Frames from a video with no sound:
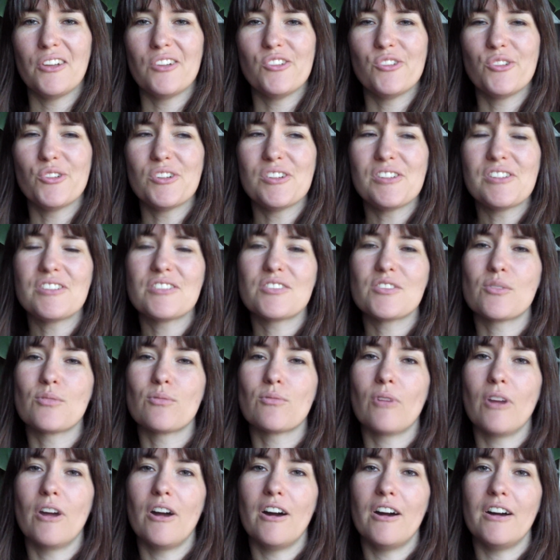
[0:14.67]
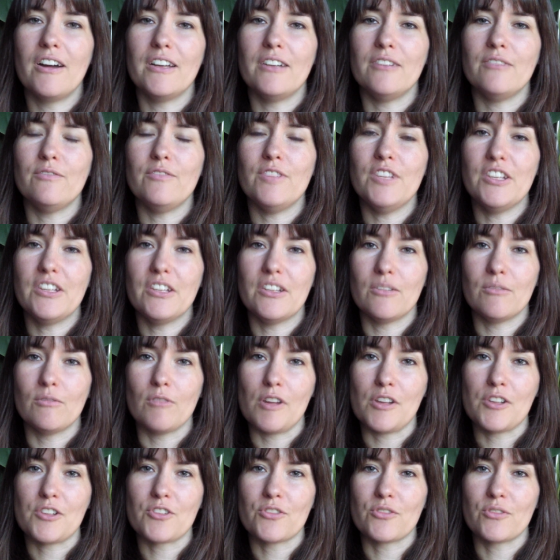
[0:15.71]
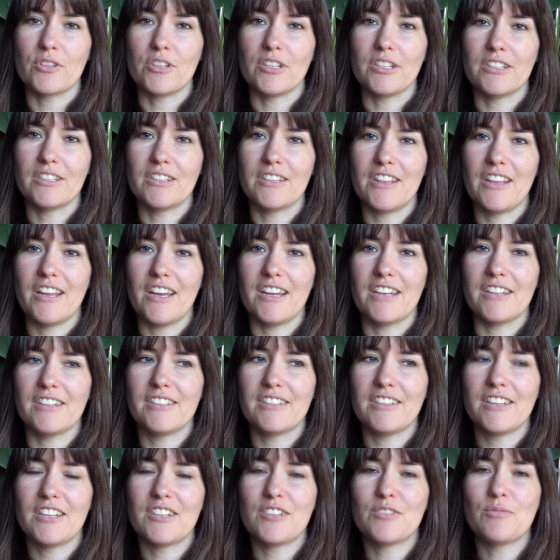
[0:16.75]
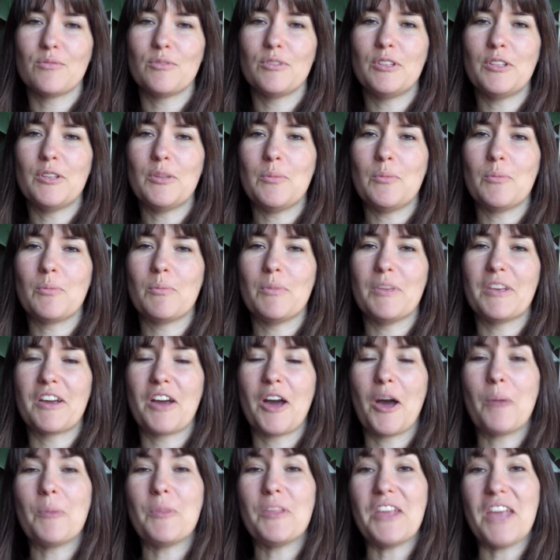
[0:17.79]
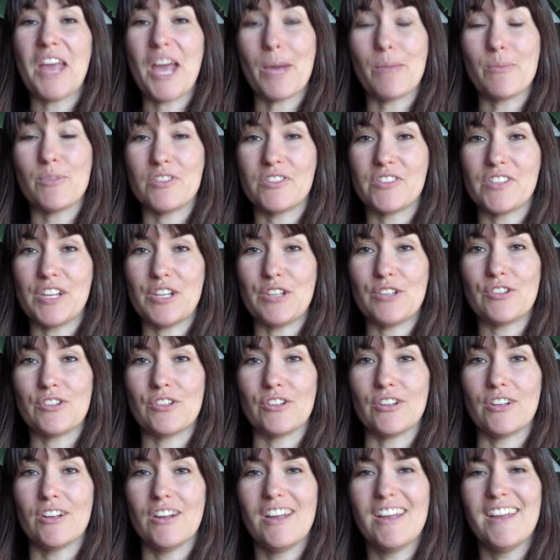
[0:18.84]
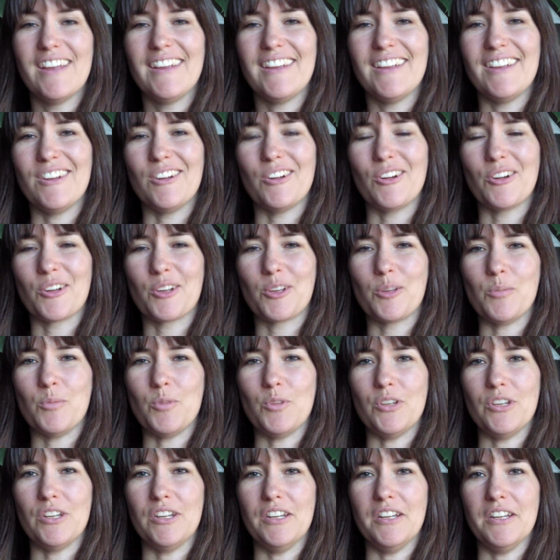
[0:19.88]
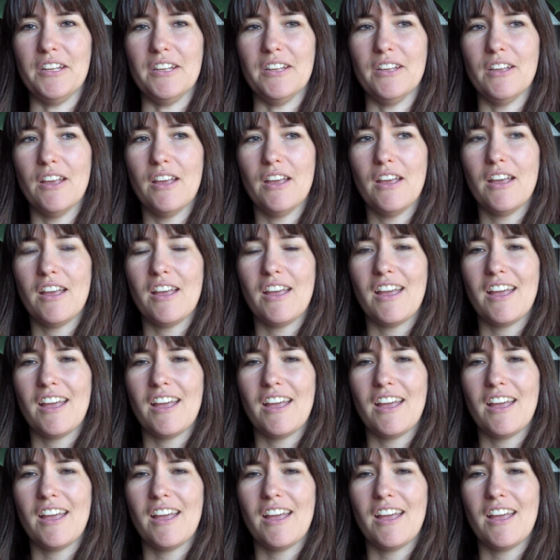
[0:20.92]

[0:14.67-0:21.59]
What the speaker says: Noorish is a raw and vegan restaurant that has really become the epicenter in our community,